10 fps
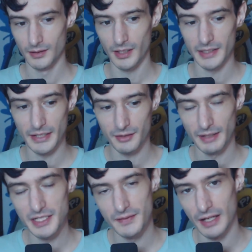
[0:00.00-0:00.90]
Cutting out the
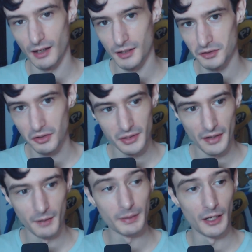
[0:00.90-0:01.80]
rest of that article and all
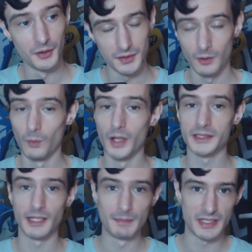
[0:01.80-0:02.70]
the bloat, what
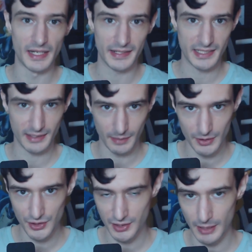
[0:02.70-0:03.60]
comes next? Let me
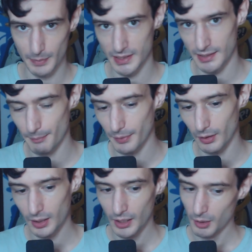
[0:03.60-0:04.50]
just keep it simple.